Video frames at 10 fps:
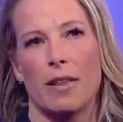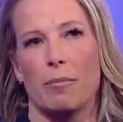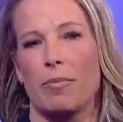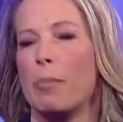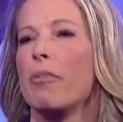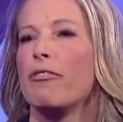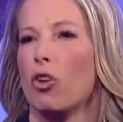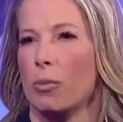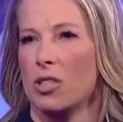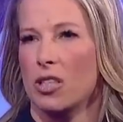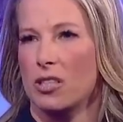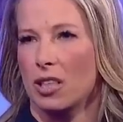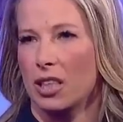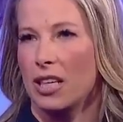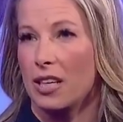the performances,
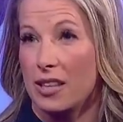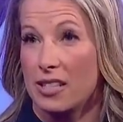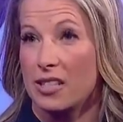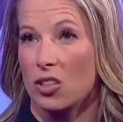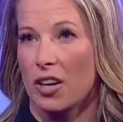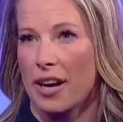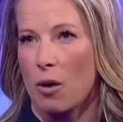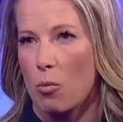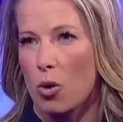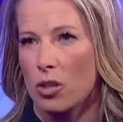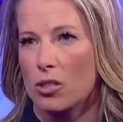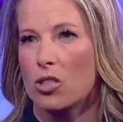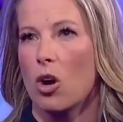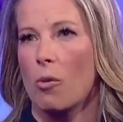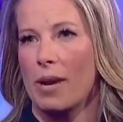clearly they've still gone out and won
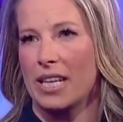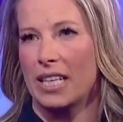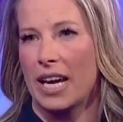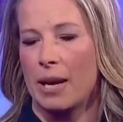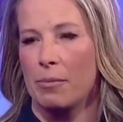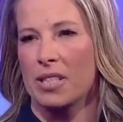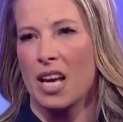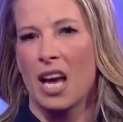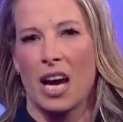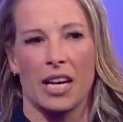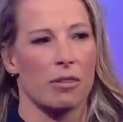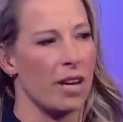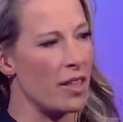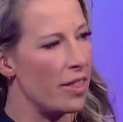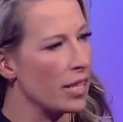so many games. And I
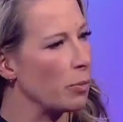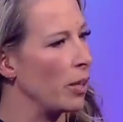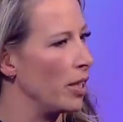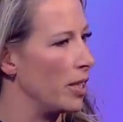agree, at this point in the